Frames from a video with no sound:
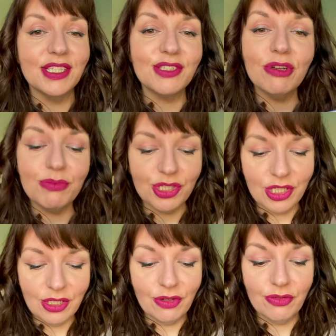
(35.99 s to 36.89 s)

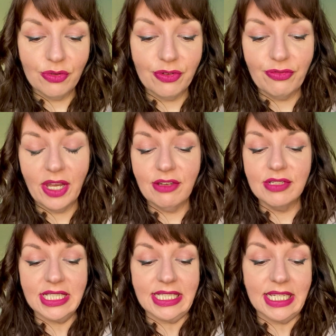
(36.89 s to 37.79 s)
description of all the
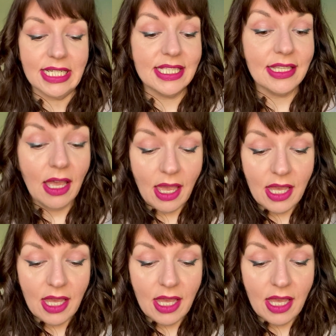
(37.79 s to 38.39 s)
fragrances